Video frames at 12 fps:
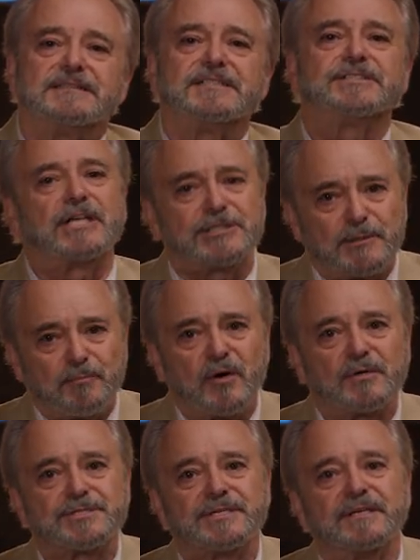To such a
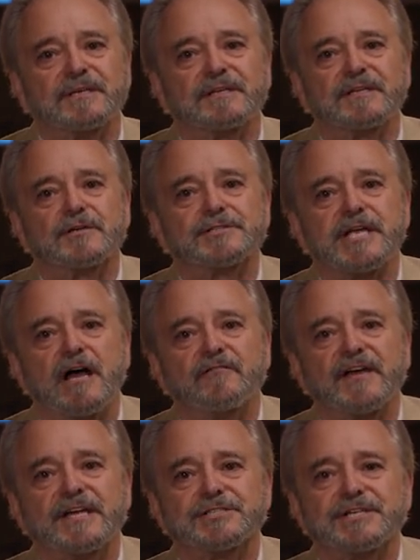person, their
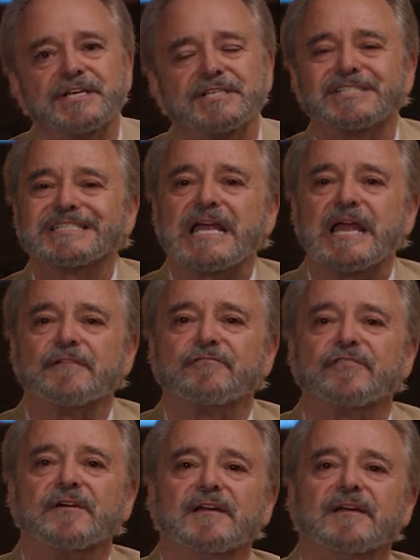salvation is
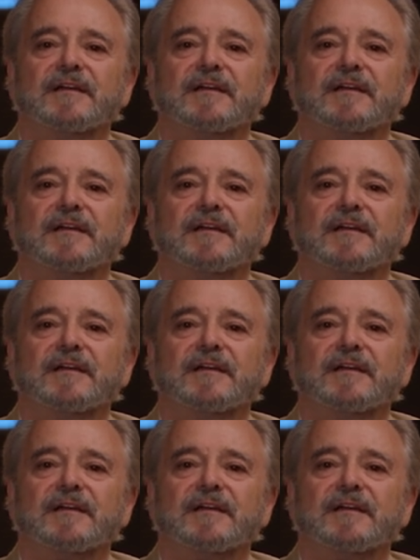safe